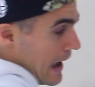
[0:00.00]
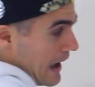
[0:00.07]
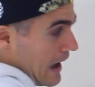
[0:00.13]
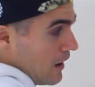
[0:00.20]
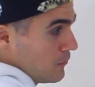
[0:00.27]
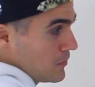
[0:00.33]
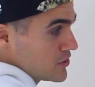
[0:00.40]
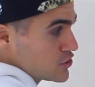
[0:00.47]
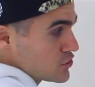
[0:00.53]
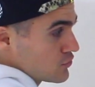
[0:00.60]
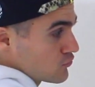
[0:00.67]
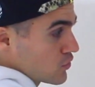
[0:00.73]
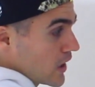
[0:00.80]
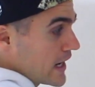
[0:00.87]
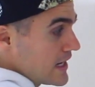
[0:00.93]
how much
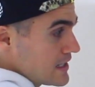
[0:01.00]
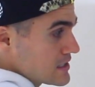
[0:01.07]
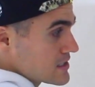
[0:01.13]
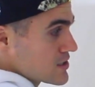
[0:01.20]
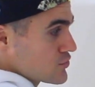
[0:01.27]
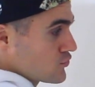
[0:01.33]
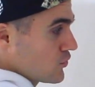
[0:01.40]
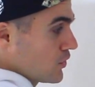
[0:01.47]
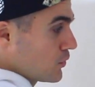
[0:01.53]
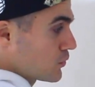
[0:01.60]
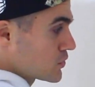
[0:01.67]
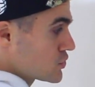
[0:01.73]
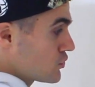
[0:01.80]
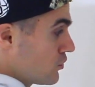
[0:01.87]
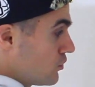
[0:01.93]
the radius is growing.
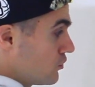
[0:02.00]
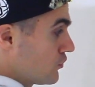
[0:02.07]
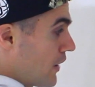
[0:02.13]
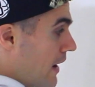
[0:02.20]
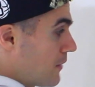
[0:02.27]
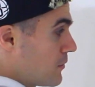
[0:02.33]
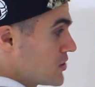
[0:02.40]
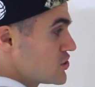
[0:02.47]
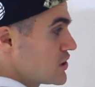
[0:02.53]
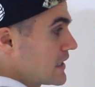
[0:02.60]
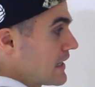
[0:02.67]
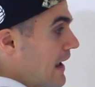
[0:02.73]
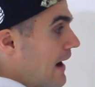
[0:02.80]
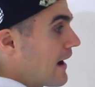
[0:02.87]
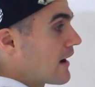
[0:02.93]
We're told how much
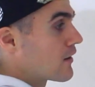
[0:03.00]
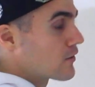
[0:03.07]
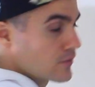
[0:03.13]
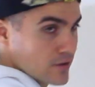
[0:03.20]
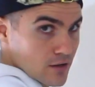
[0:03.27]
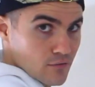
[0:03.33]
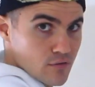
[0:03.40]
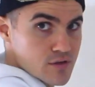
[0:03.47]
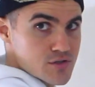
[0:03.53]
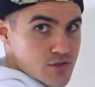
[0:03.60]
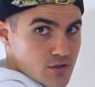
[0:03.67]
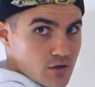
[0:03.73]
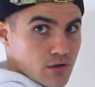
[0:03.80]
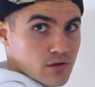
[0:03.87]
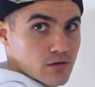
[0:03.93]
the area of the
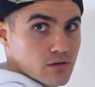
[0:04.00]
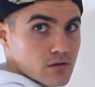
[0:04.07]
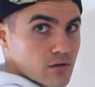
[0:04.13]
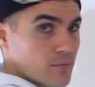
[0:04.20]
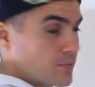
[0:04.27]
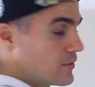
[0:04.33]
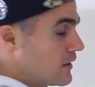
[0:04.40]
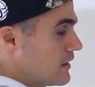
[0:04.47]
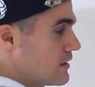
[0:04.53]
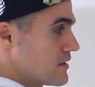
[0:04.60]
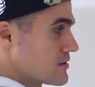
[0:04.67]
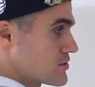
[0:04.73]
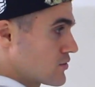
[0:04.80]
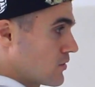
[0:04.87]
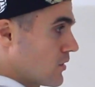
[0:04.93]
circle
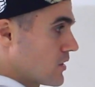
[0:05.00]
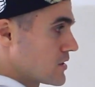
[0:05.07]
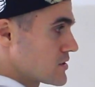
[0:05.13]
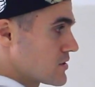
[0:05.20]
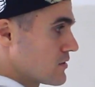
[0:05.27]
is growing.